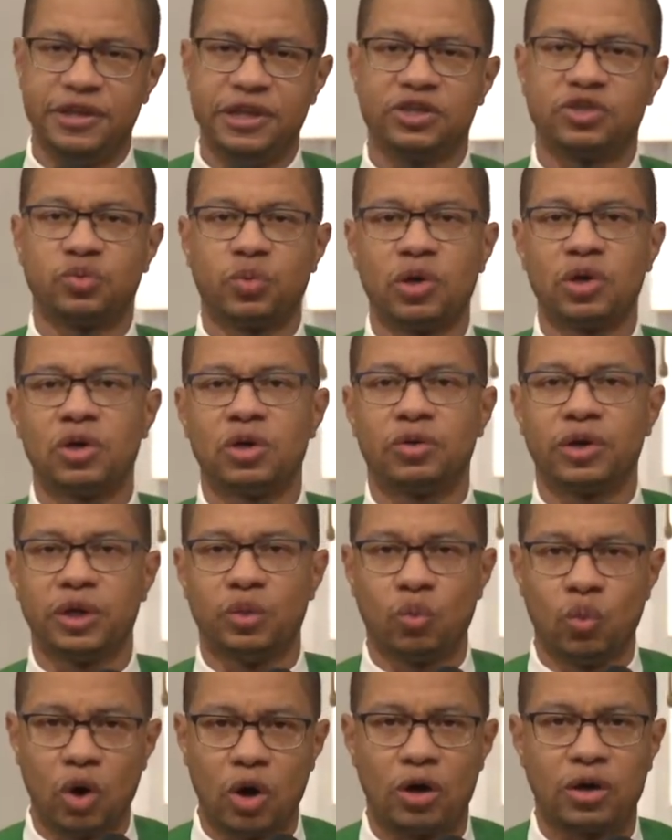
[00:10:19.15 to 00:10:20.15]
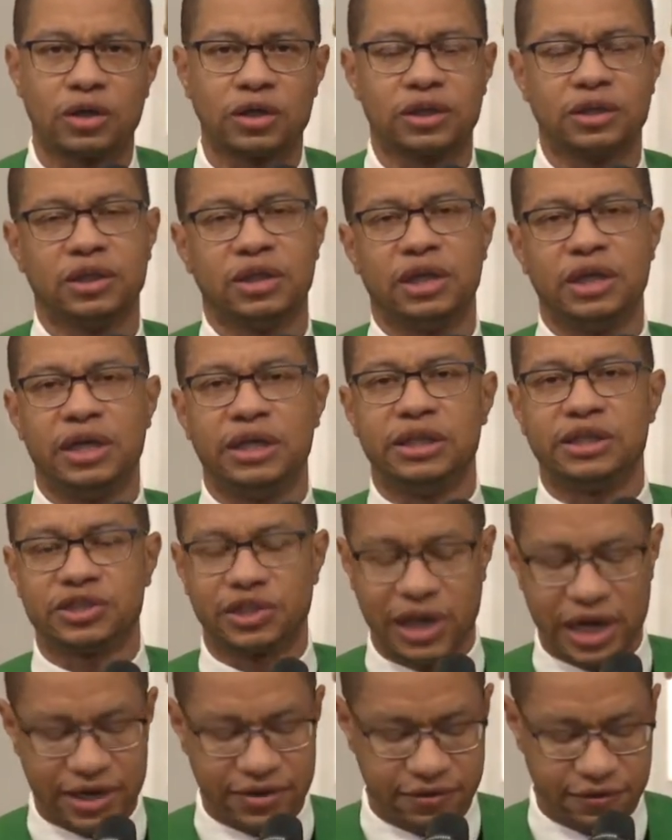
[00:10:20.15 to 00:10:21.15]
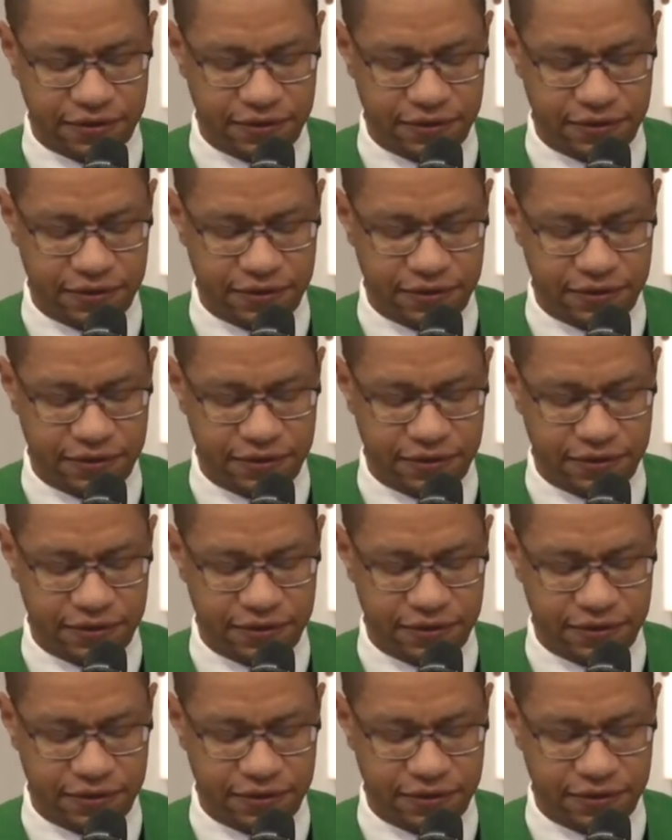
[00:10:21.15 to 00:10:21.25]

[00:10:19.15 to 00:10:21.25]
this world and walk in this life.